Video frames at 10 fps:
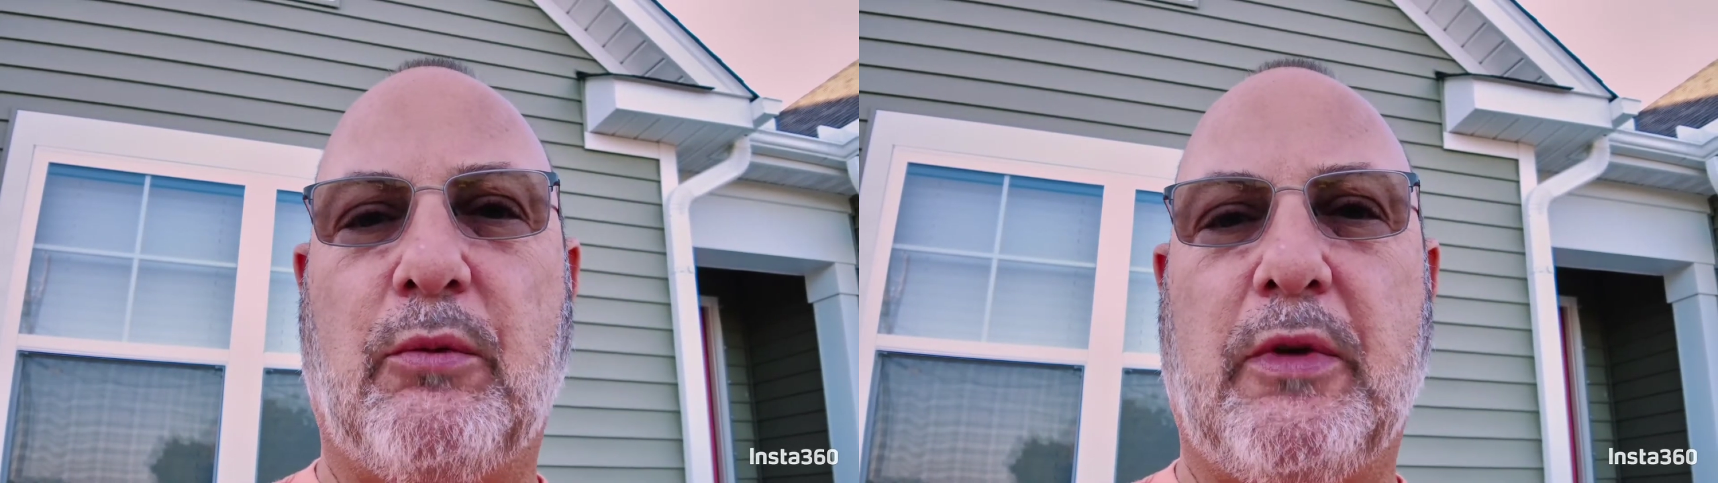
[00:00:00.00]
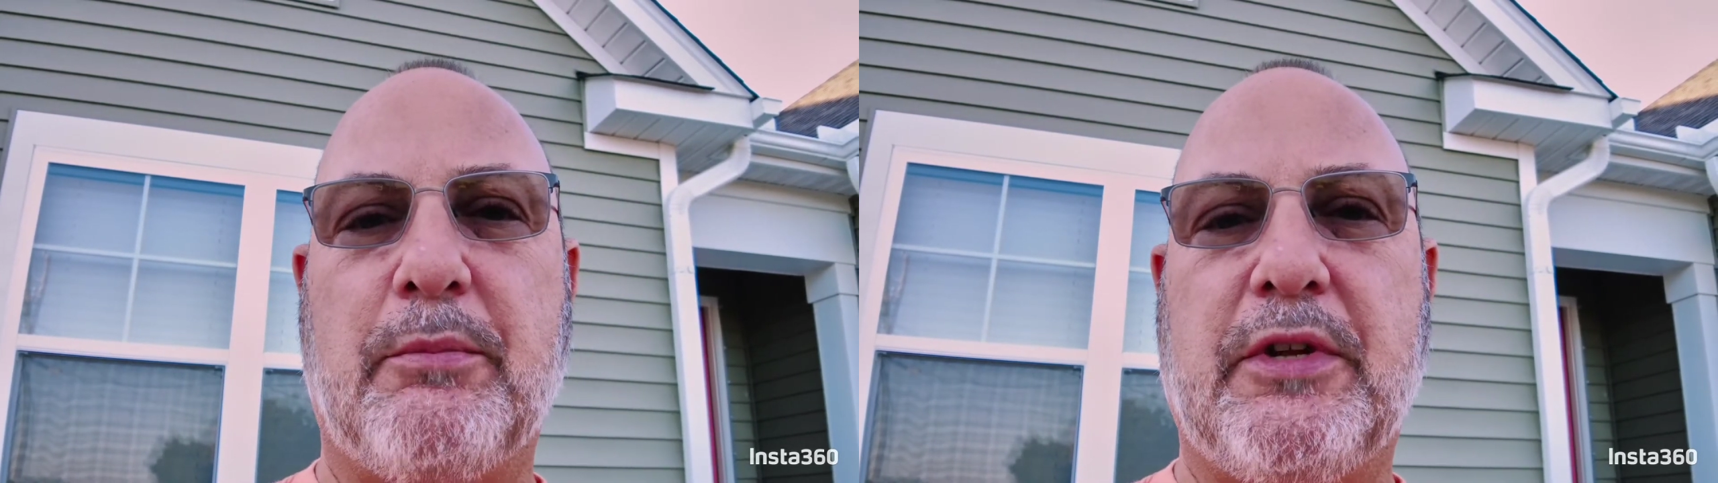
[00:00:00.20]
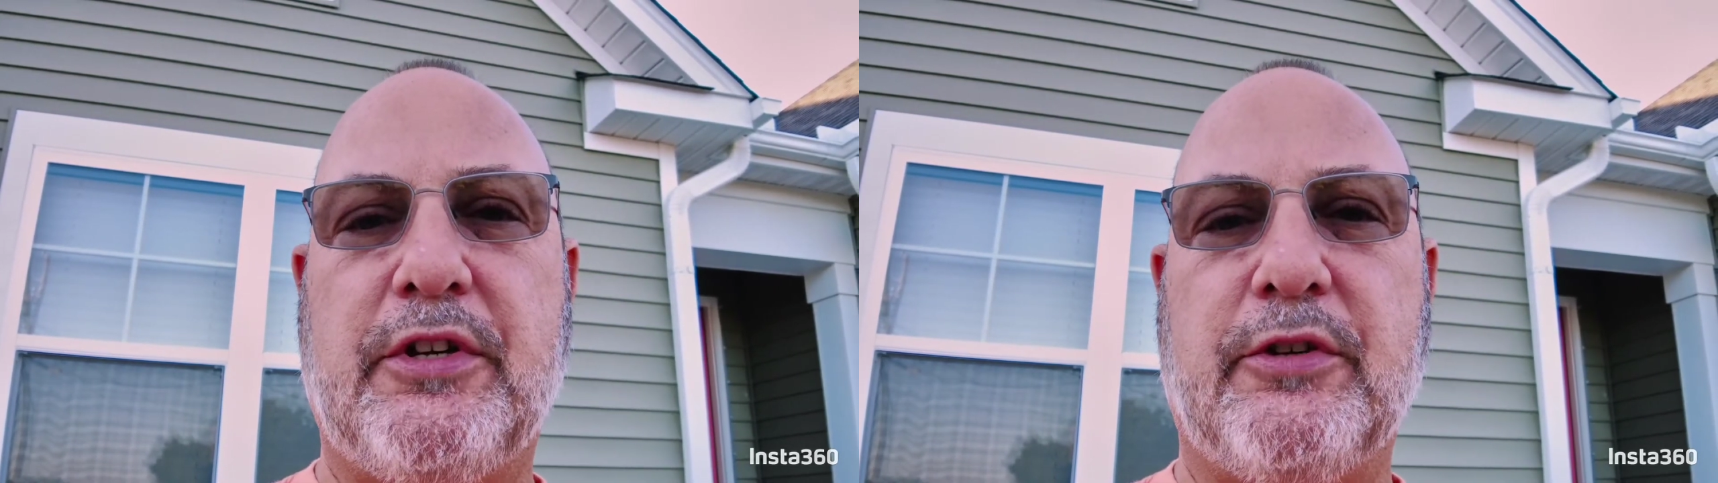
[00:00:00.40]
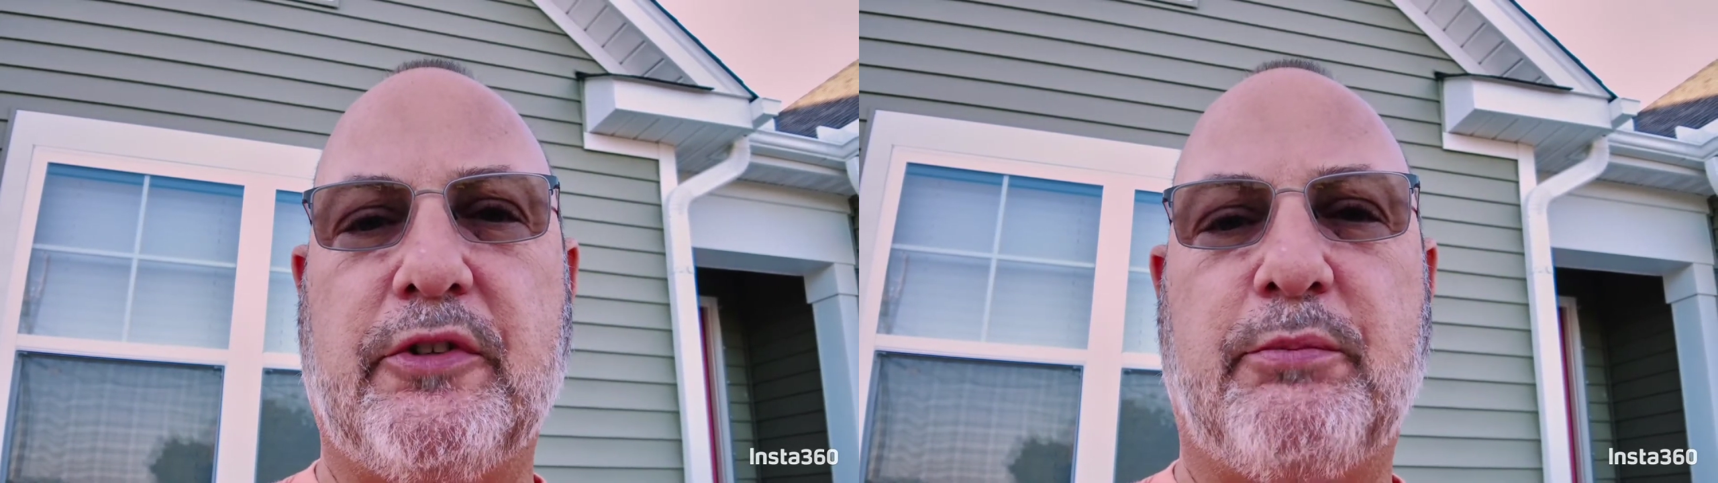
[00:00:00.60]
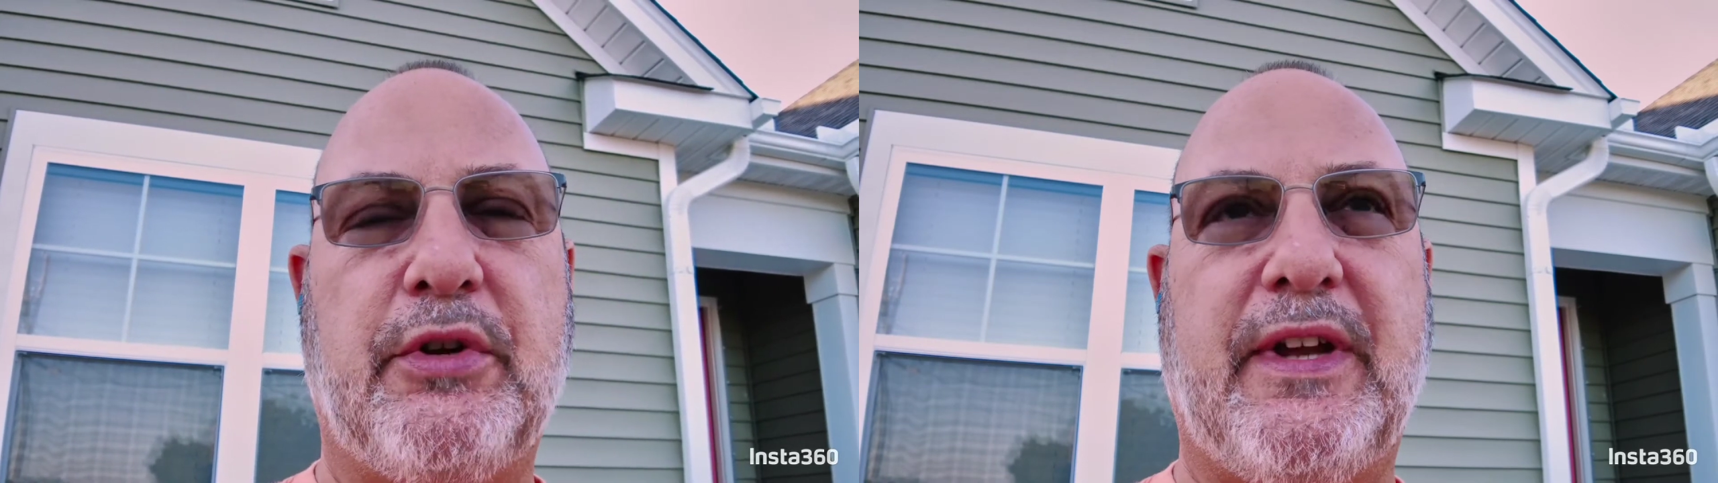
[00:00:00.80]
what I'm going to do
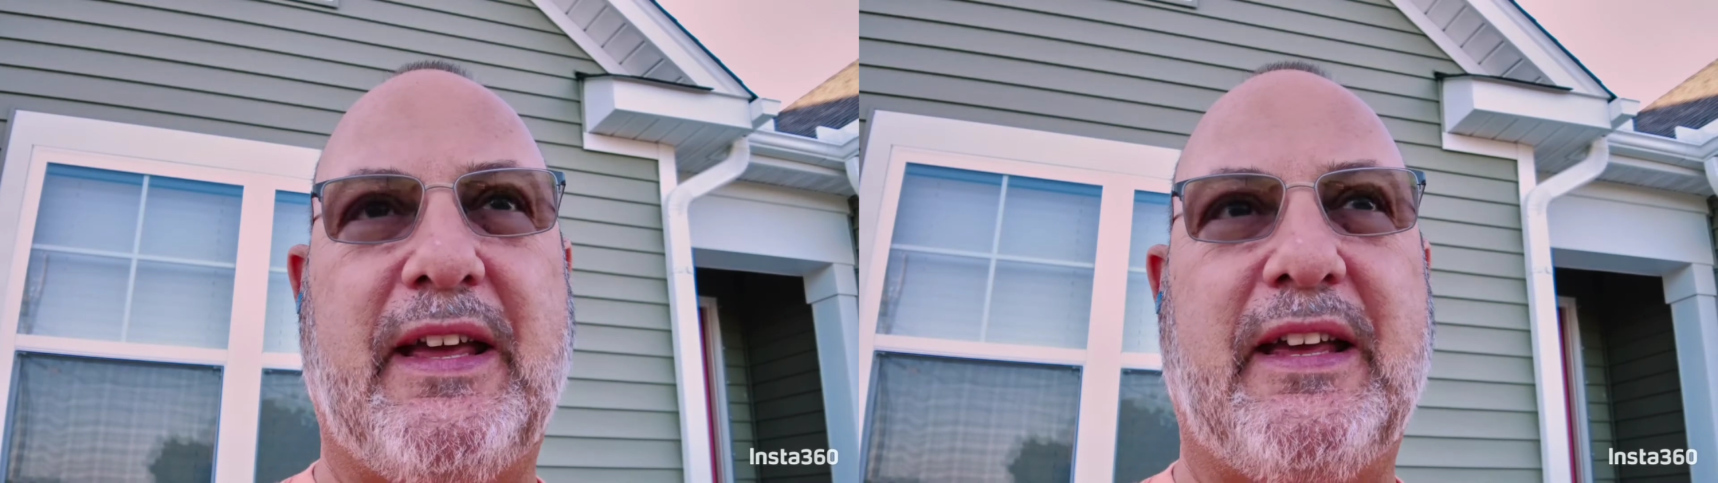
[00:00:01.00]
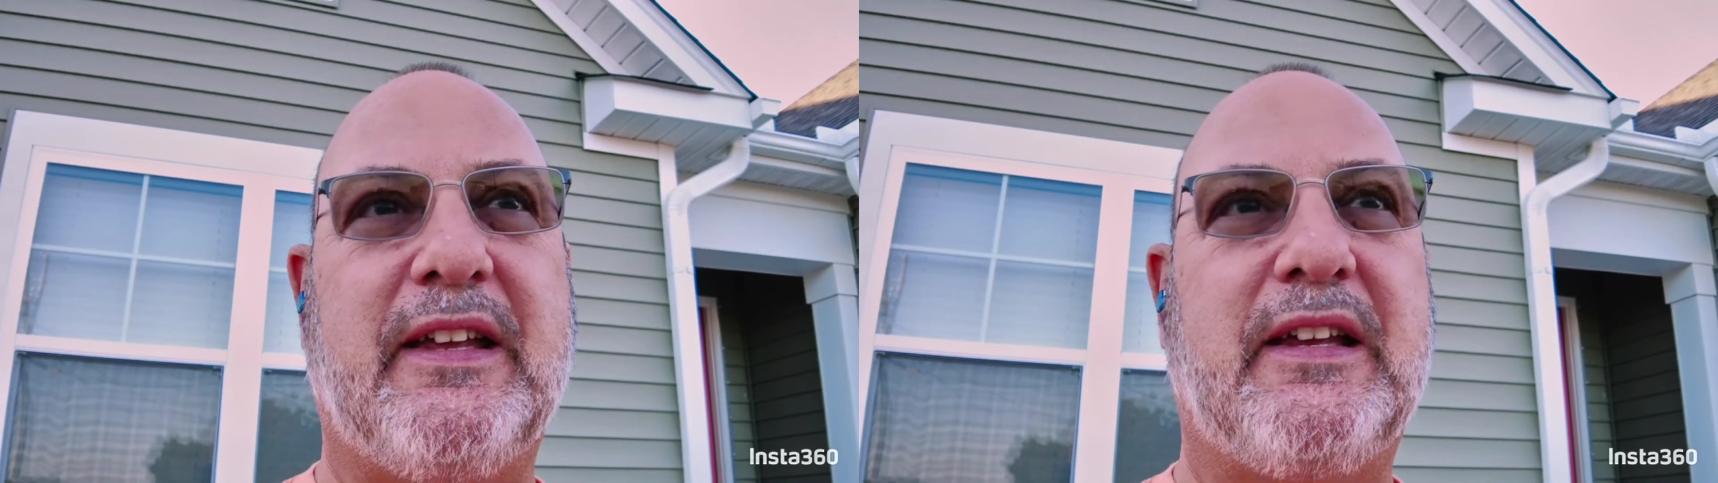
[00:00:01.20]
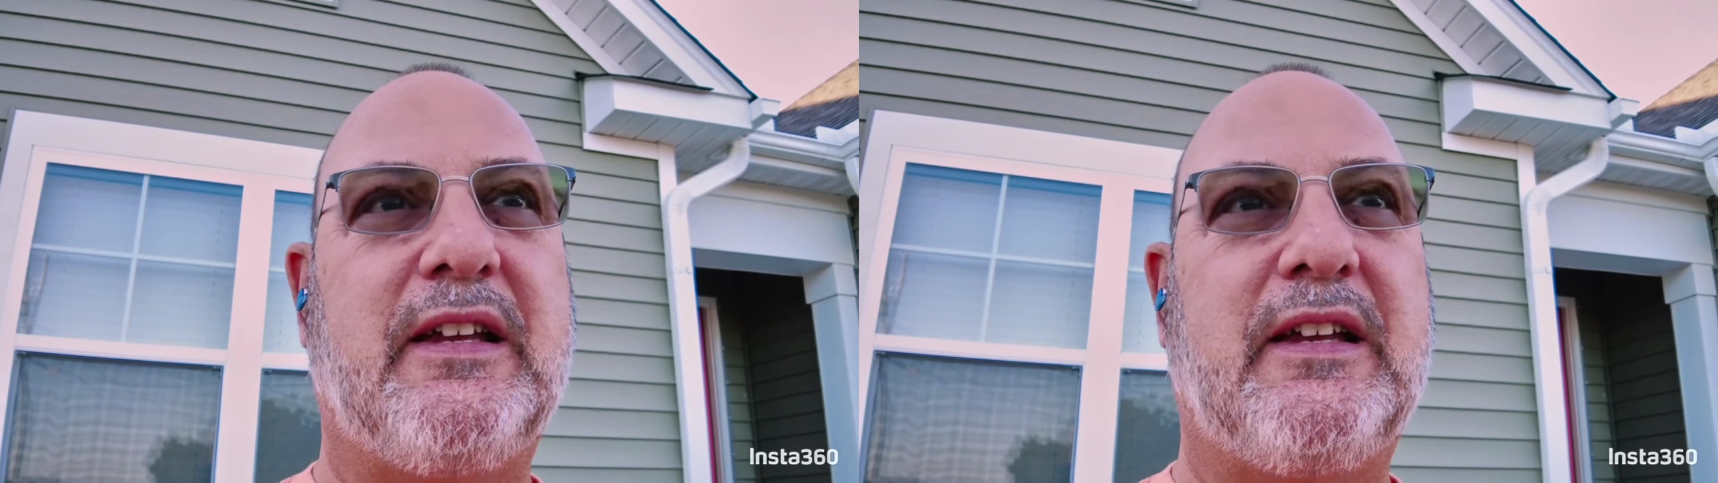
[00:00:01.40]
is put a,